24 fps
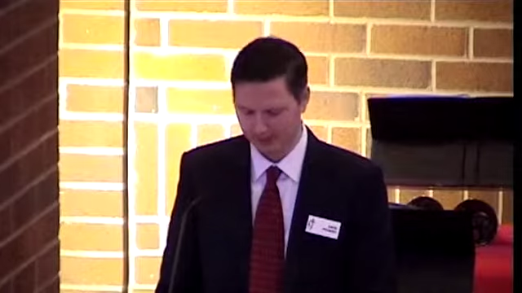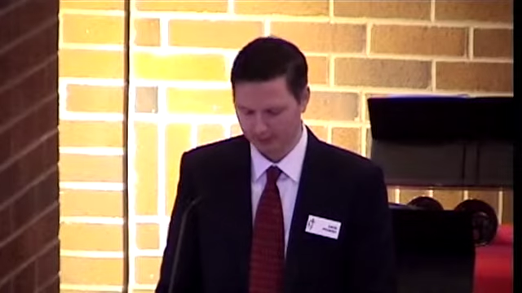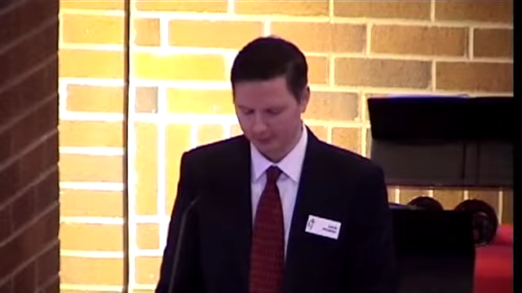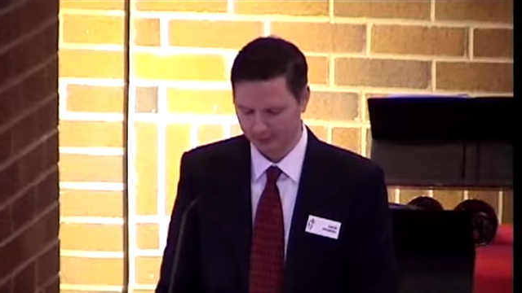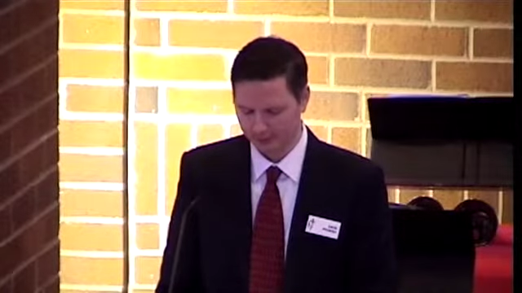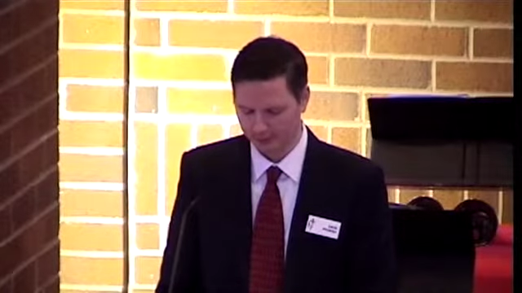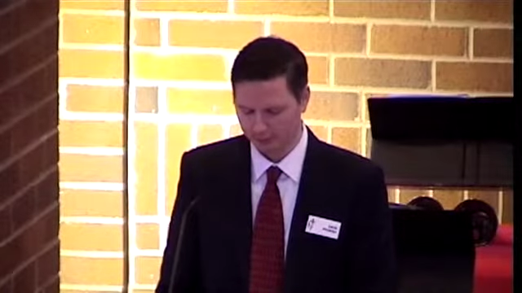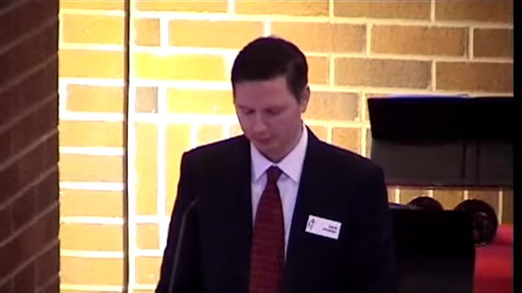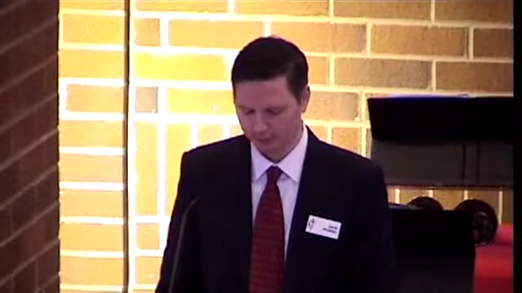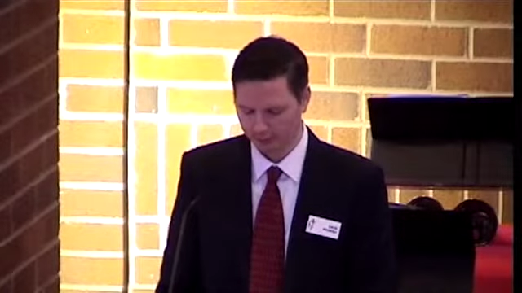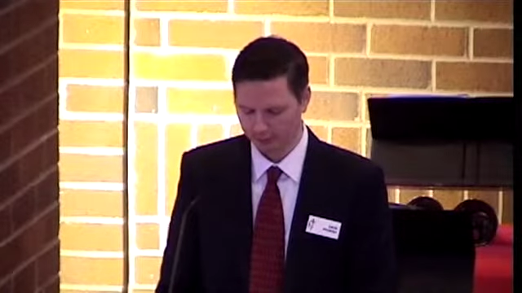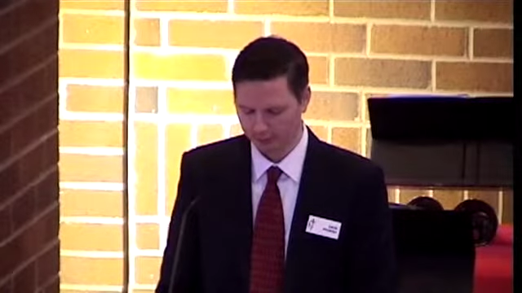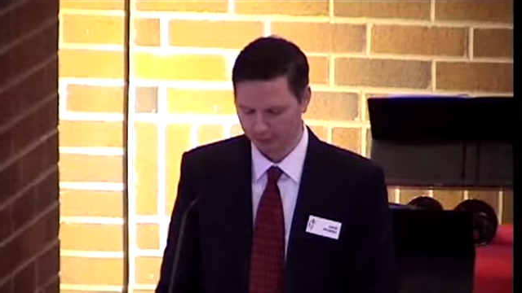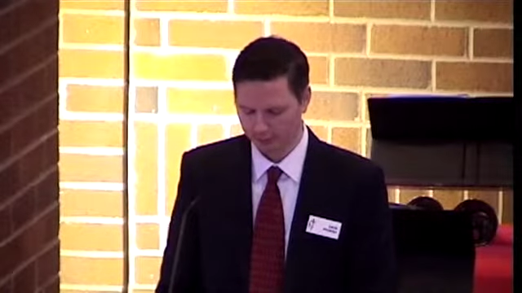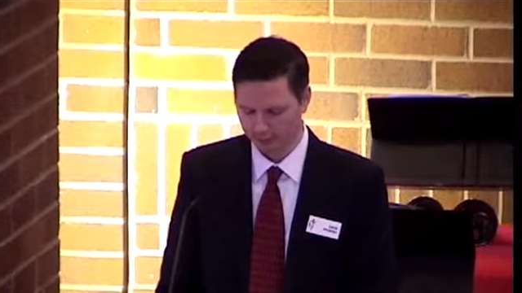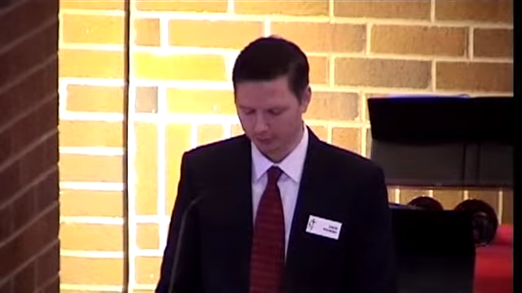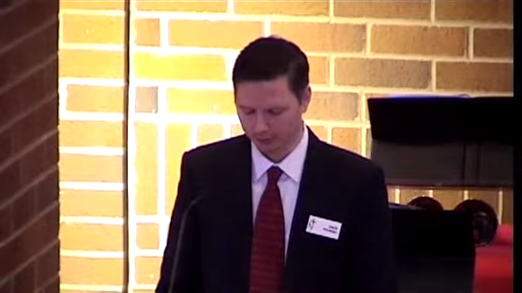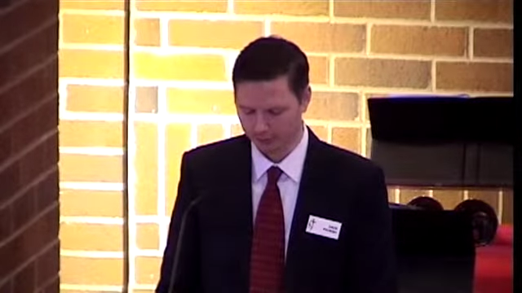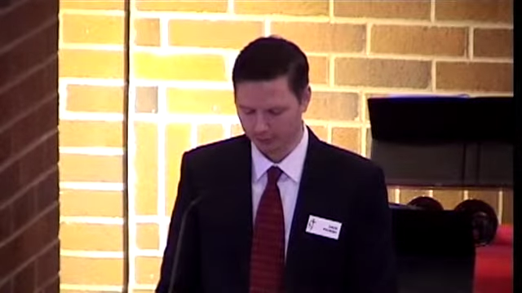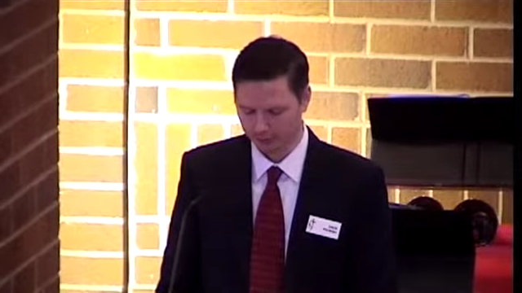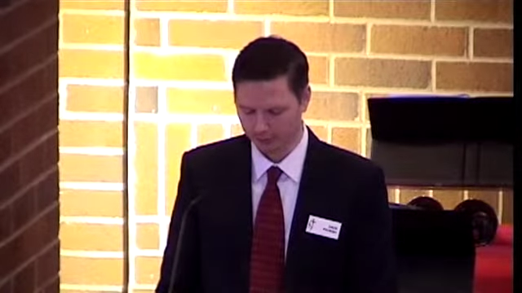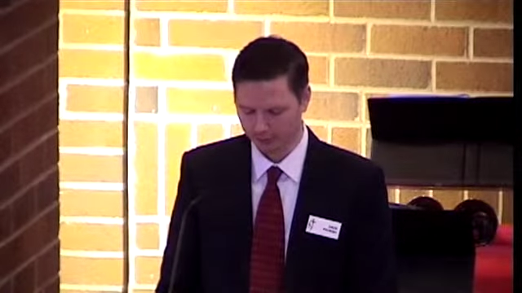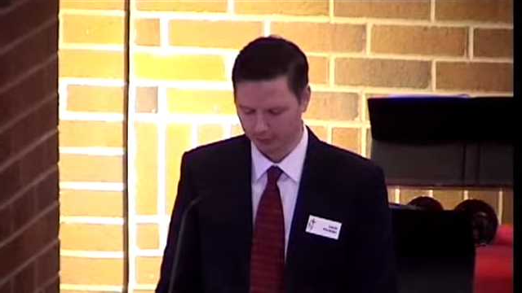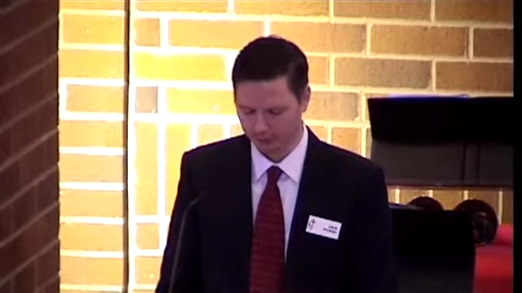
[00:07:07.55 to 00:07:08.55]
That woman
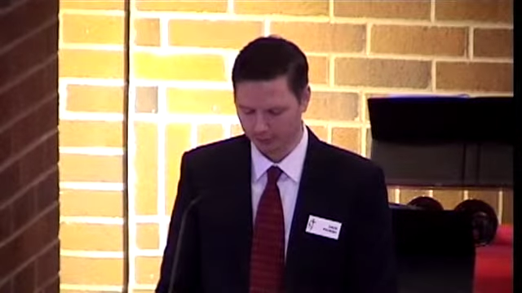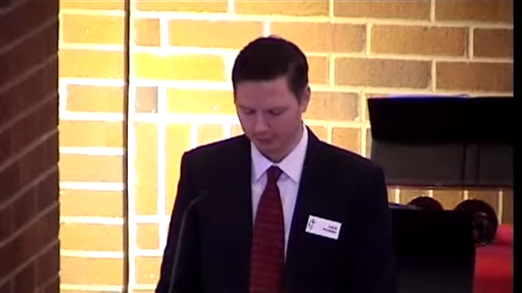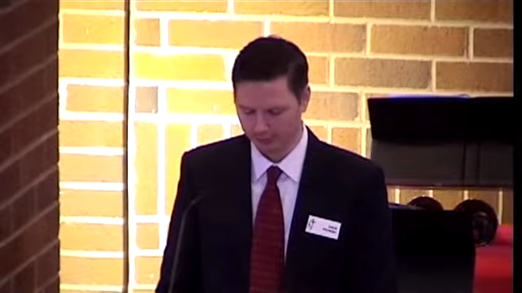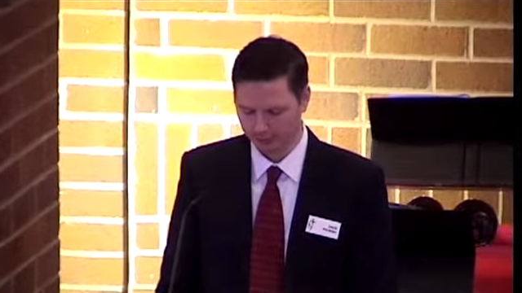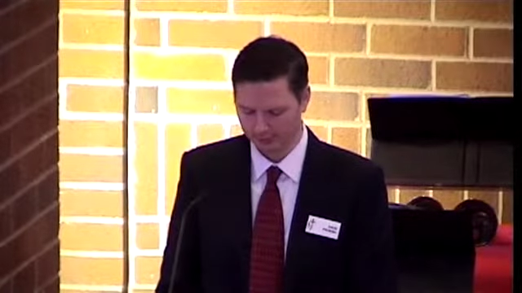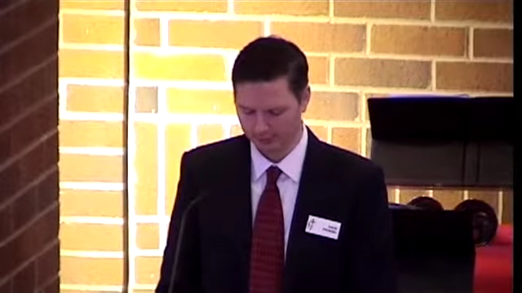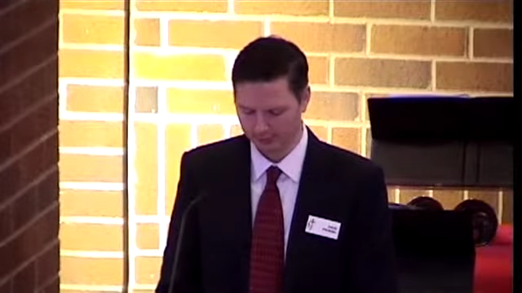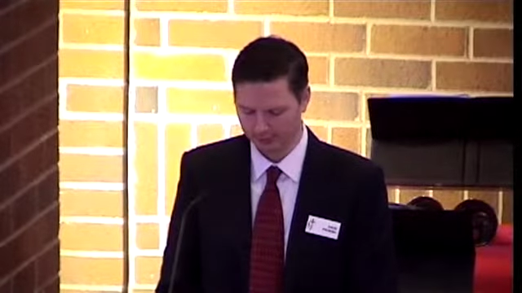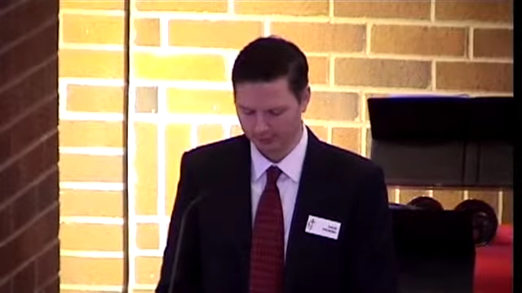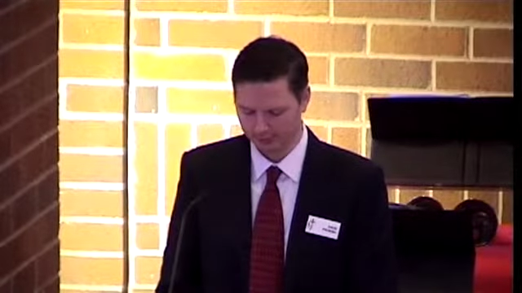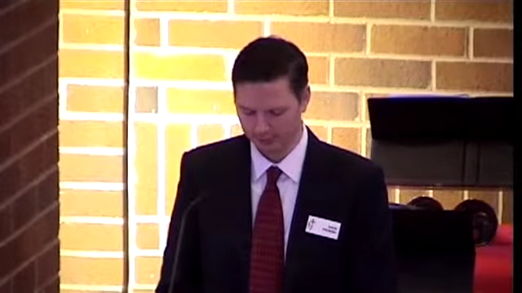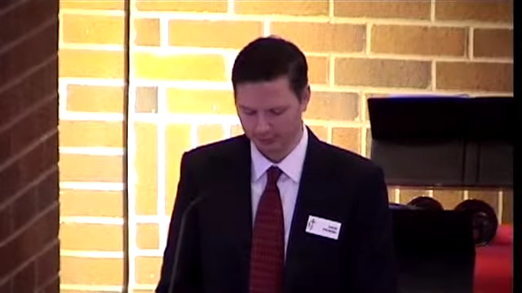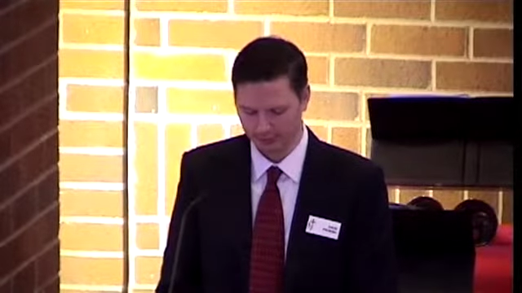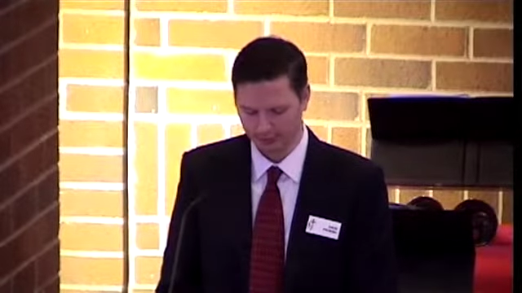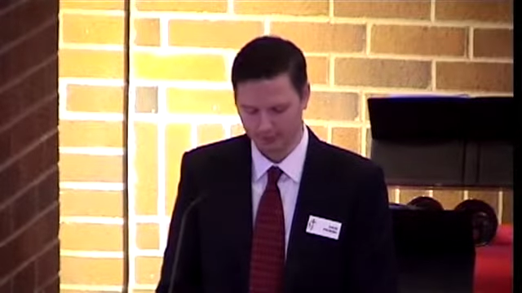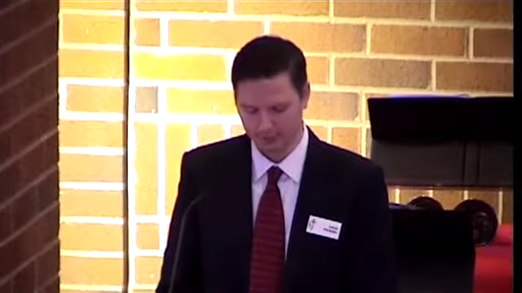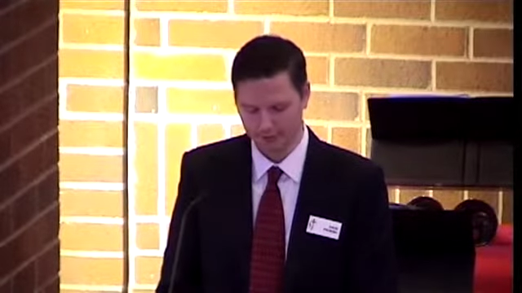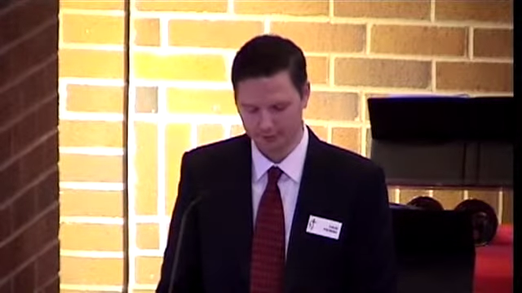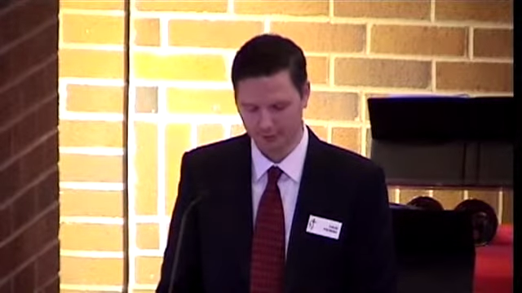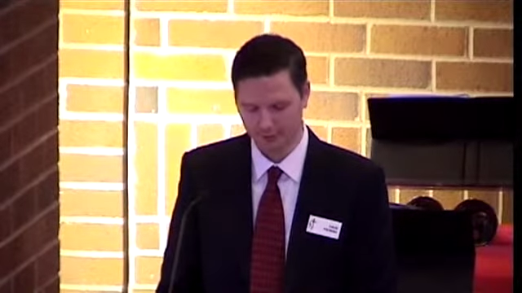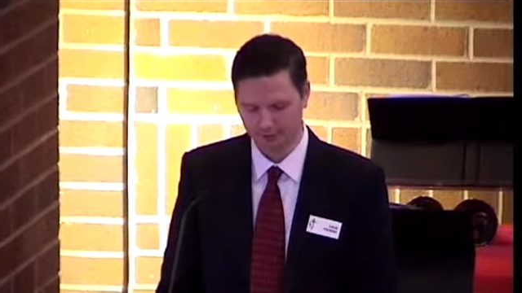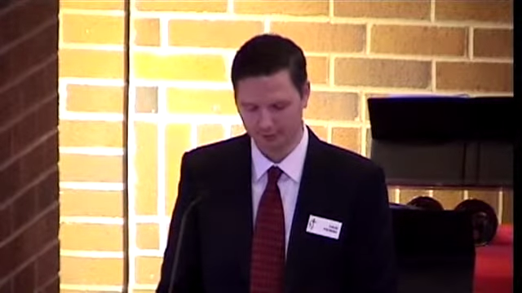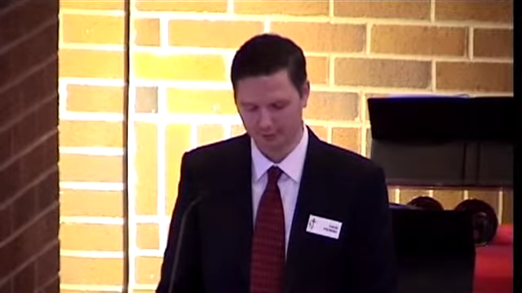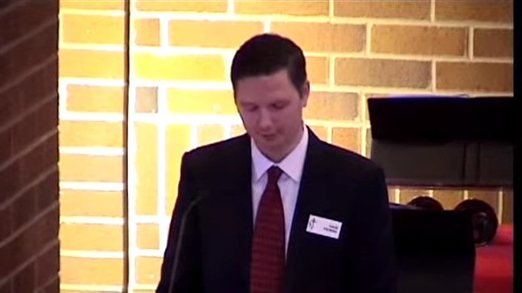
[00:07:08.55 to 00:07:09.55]
knew that love is
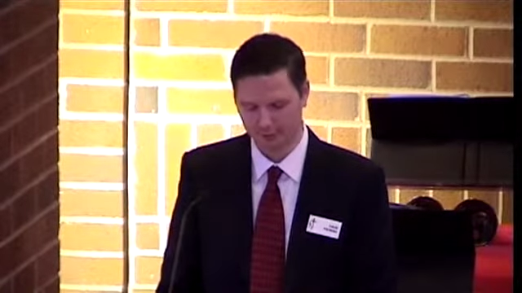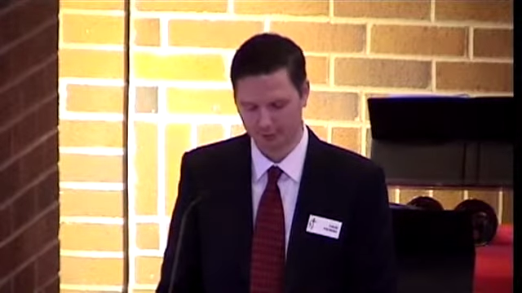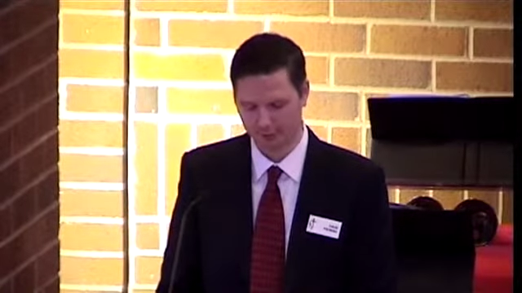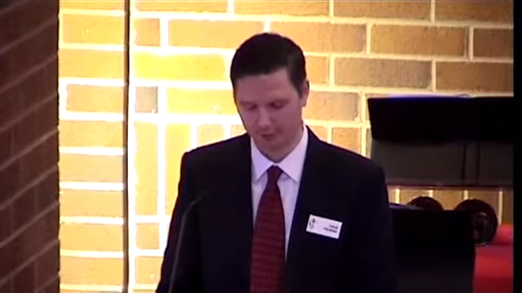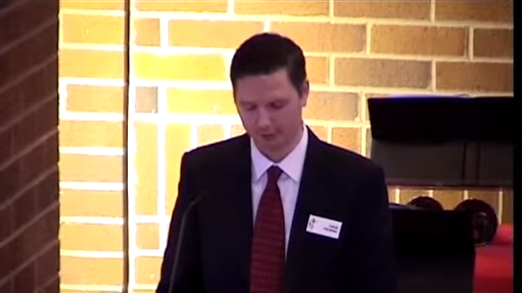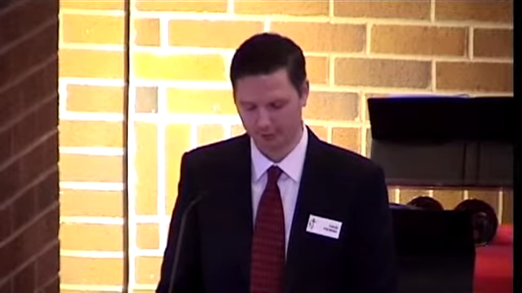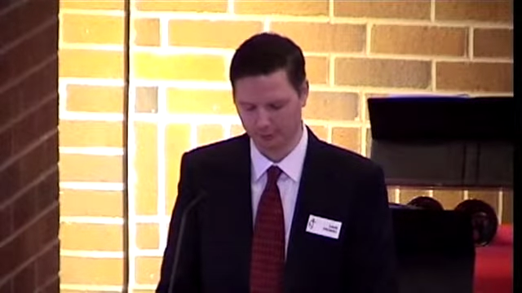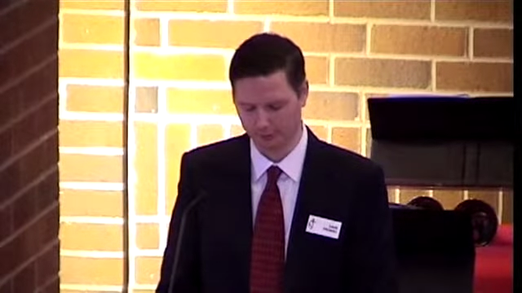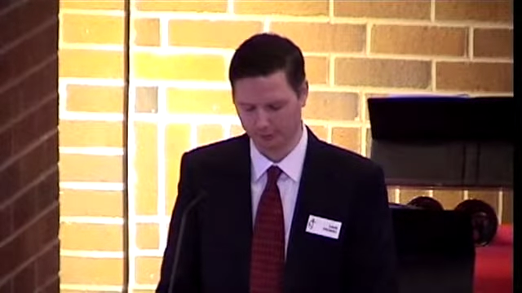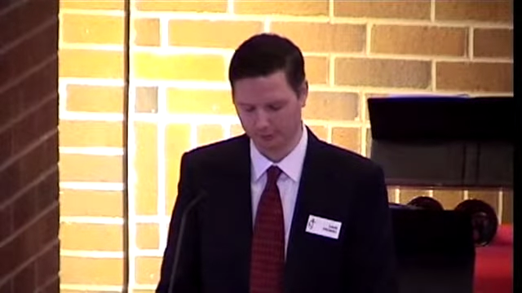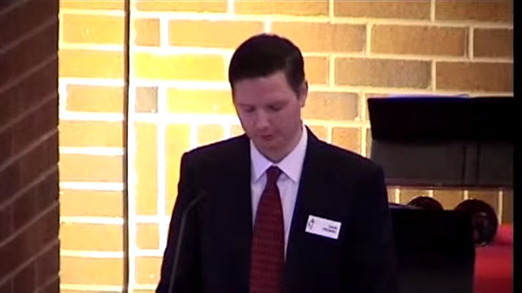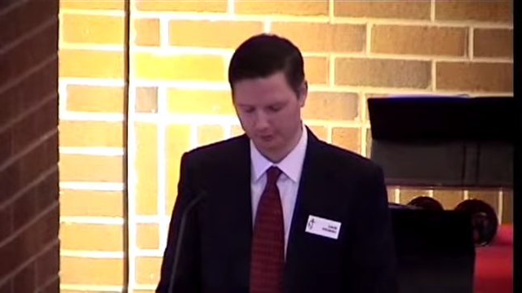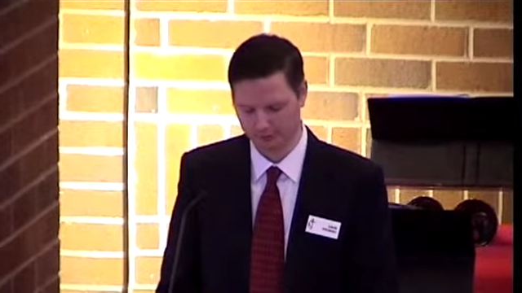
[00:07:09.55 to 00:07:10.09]
something you do.